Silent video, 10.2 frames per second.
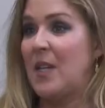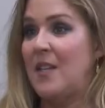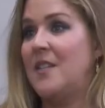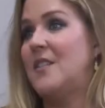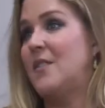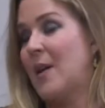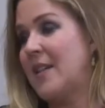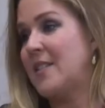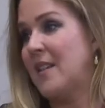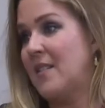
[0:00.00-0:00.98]
and we needed to
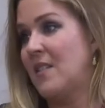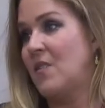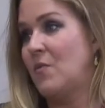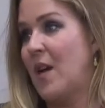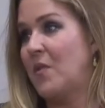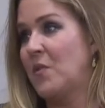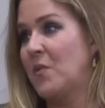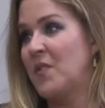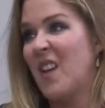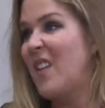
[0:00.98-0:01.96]
access those
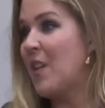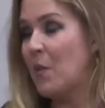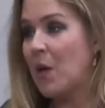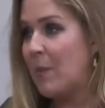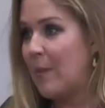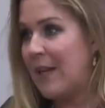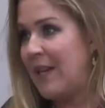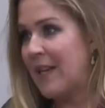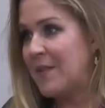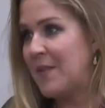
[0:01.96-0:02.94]
records, they were
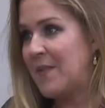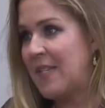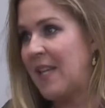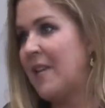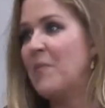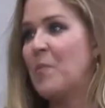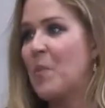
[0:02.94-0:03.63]
completely out of date.